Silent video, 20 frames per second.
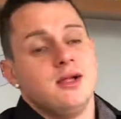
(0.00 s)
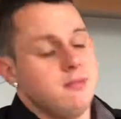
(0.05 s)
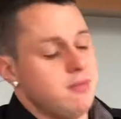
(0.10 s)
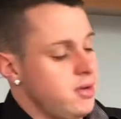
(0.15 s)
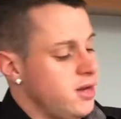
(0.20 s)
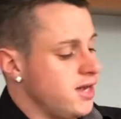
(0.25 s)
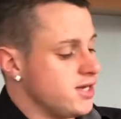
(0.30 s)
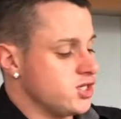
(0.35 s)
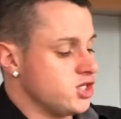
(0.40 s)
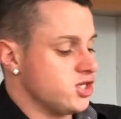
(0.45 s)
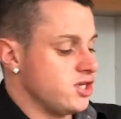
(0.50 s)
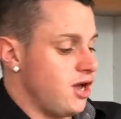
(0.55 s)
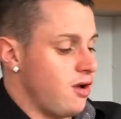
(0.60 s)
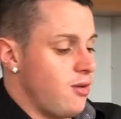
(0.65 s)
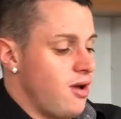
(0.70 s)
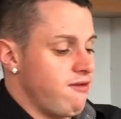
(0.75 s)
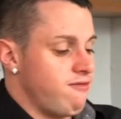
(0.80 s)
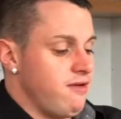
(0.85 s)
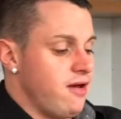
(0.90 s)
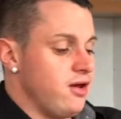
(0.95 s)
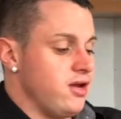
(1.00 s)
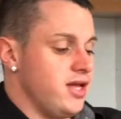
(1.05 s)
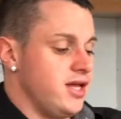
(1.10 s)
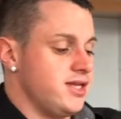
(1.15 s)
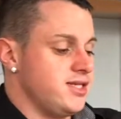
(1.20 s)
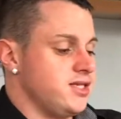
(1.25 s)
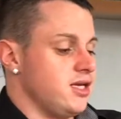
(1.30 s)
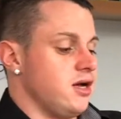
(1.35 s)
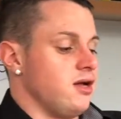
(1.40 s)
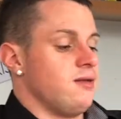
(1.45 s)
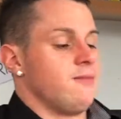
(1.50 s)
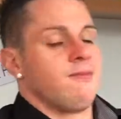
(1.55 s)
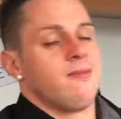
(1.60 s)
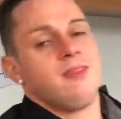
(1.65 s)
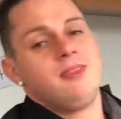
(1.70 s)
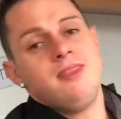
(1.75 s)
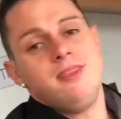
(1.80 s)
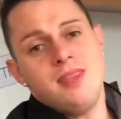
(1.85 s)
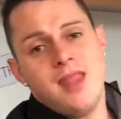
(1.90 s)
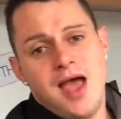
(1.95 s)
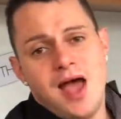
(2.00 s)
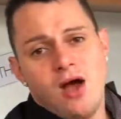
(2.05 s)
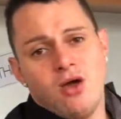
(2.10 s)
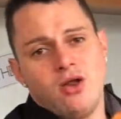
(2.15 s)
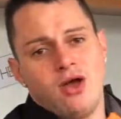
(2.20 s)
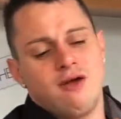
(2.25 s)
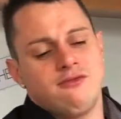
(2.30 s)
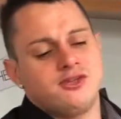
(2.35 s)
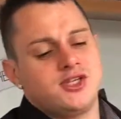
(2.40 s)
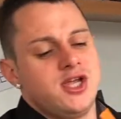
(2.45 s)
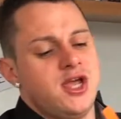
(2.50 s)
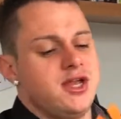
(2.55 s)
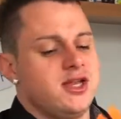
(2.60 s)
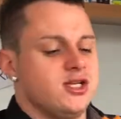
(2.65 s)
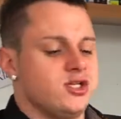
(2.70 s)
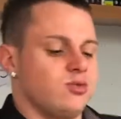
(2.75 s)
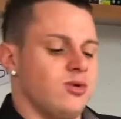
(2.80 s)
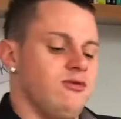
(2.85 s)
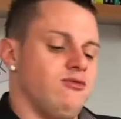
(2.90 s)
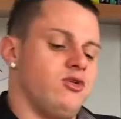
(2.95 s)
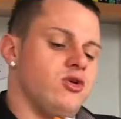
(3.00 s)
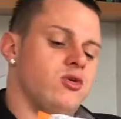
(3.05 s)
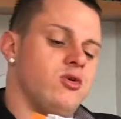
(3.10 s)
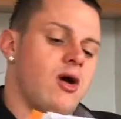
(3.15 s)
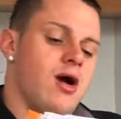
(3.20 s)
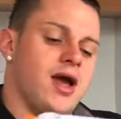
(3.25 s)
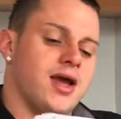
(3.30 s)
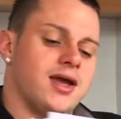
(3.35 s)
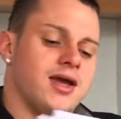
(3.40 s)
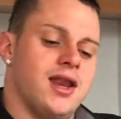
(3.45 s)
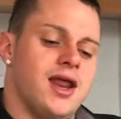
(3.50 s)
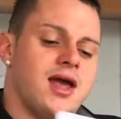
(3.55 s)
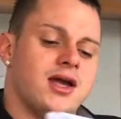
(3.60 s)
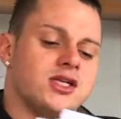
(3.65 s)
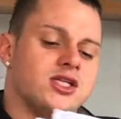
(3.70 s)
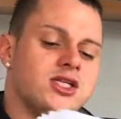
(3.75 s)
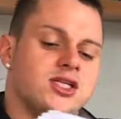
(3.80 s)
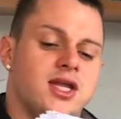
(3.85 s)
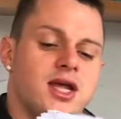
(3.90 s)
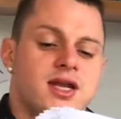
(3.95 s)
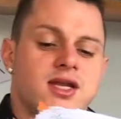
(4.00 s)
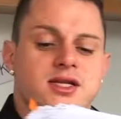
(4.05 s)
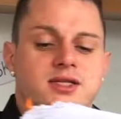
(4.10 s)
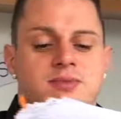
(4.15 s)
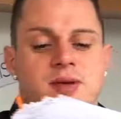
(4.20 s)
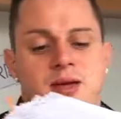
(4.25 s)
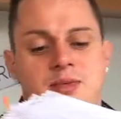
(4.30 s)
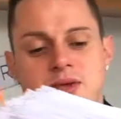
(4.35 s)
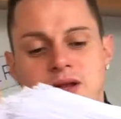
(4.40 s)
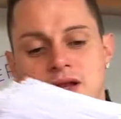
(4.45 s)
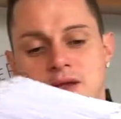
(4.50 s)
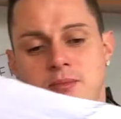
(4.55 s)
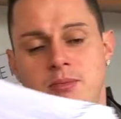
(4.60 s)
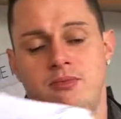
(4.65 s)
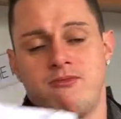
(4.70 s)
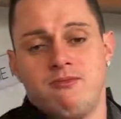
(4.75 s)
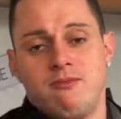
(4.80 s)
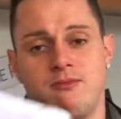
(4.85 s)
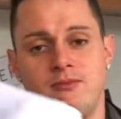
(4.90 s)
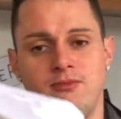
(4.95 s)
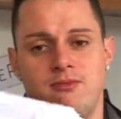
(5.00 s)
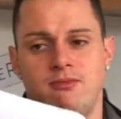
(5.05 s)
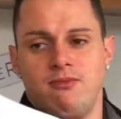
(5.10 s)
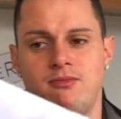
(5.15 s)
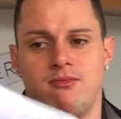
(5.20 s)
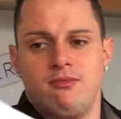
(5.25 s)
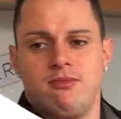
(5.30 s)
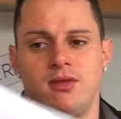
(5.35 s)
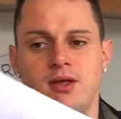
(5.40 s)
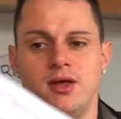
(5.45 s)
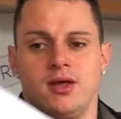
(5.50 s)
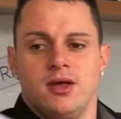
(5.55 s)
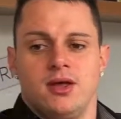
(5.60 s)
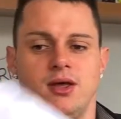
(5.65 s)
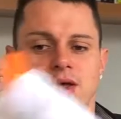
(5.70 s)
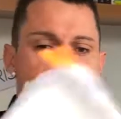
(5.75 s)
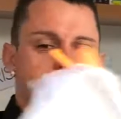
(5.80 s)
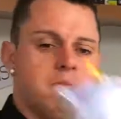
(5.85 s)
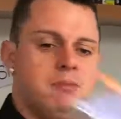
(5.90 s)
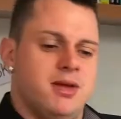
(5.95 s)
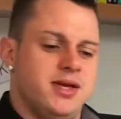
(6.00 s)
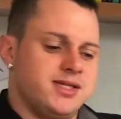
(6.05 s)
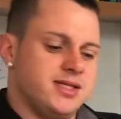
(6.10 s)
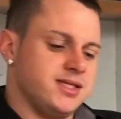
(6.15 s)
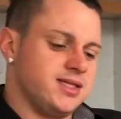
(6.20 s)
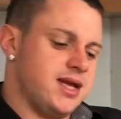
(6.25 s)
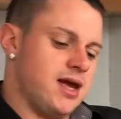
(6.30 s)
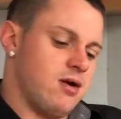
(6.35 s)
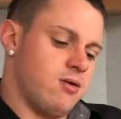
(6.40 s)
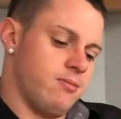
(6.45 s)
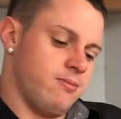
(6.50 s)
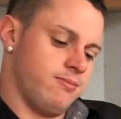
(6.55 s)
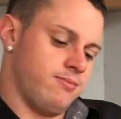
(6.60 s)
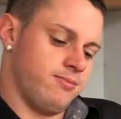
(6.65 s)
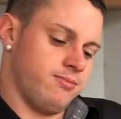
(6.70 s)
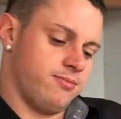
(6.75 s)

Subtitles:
But that's just how I found it easier. Now that I've shared this with you, I can actually take these paperclip pieces out.